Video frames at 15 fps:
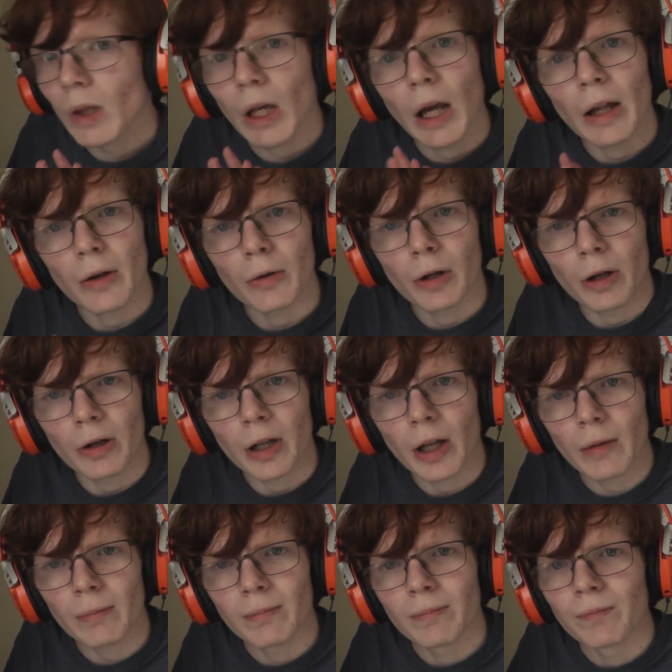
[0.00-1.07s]
I don't know
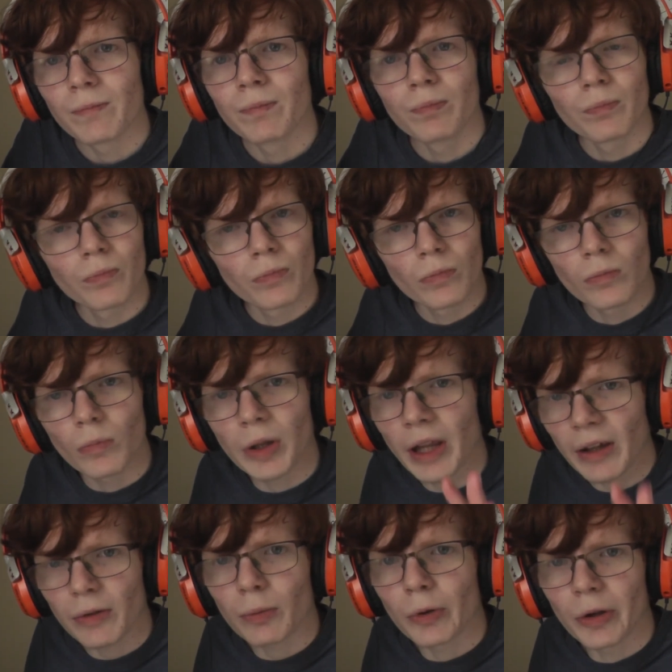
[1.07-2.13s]
yet, but
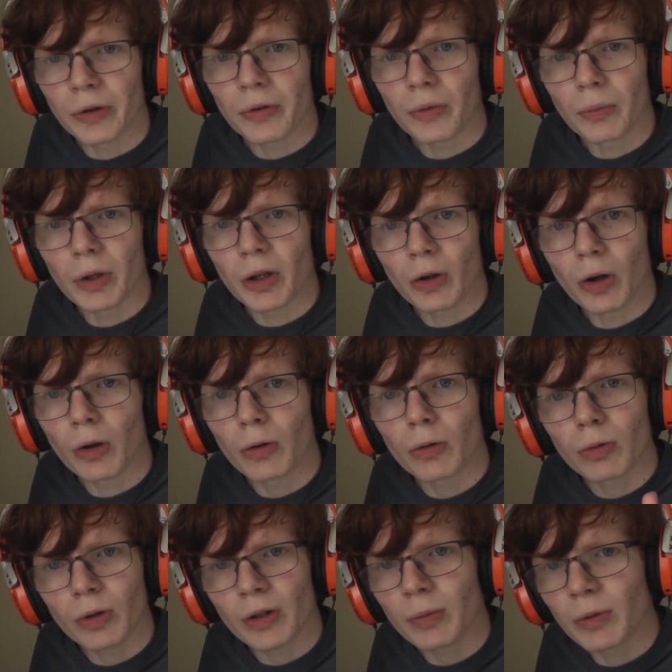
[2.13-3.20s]
that's what it's going to be called,
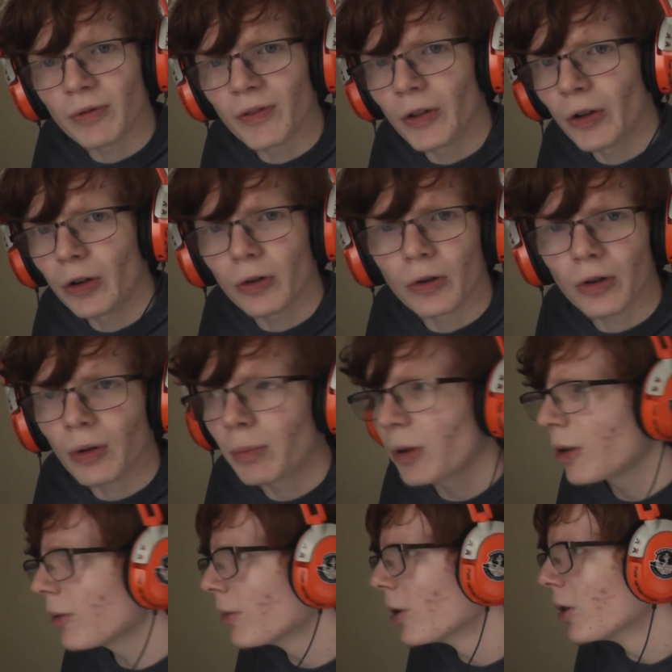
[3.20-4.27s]
Christmas vlog or
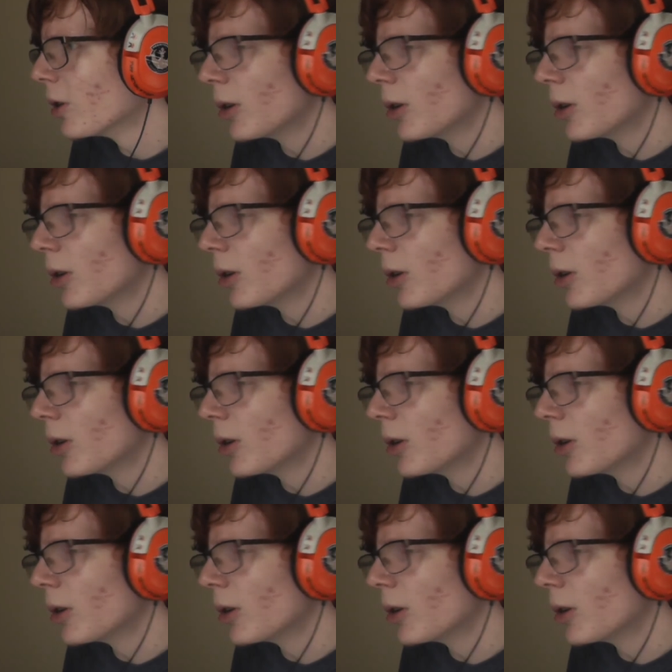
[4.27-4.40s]
something.